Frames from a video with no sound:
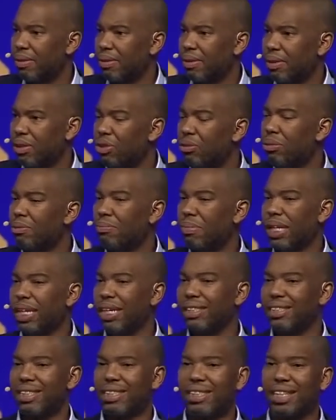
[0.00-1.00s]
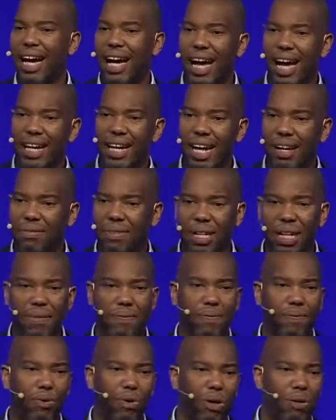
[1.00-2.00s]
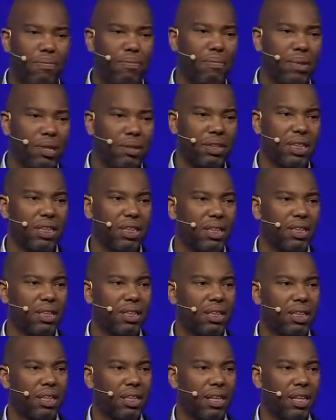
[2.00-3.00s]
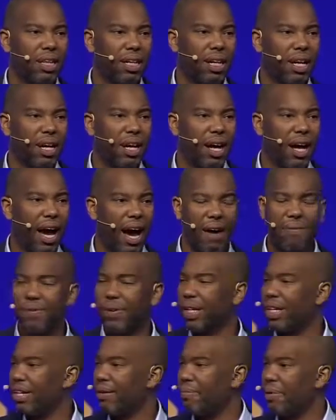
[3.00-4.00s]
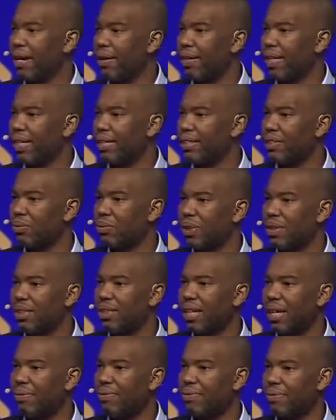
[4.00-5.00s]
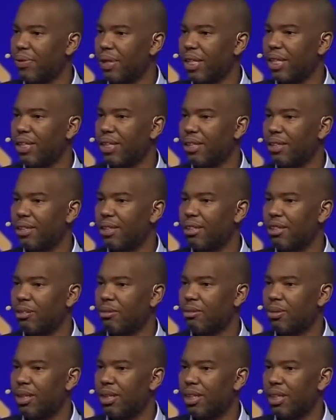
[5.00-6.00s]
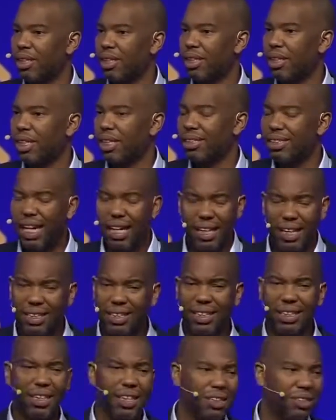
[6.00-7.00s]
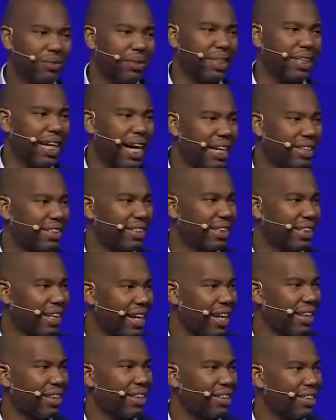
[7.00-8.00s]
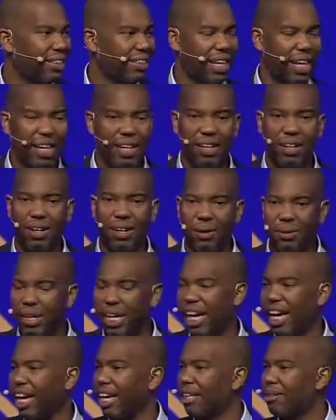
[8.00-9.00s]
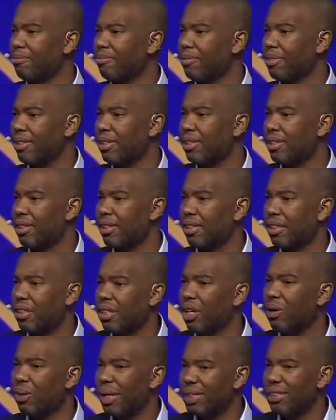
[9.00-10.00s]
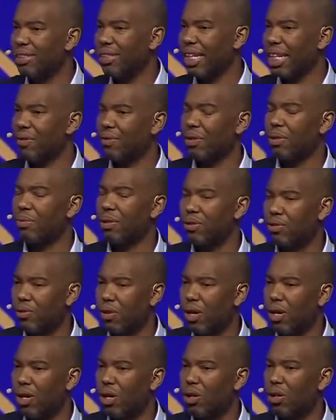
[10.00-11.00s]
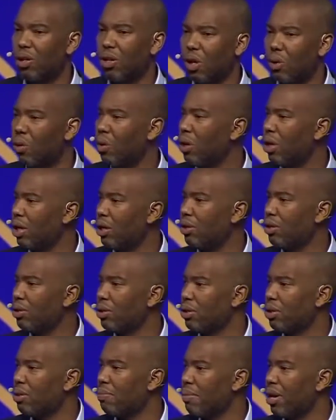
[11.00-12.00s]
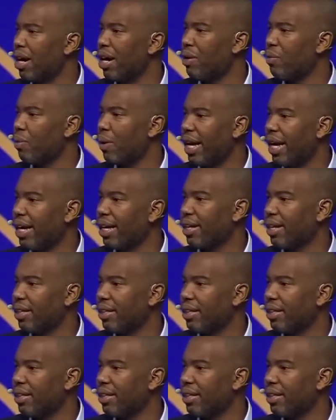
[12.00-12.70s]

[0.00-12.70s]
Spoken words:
human beings had died, after that 4 million African Americans were set free, it's not like the country got together and said, okay, you know what, slavery was wrong, go on your merry way.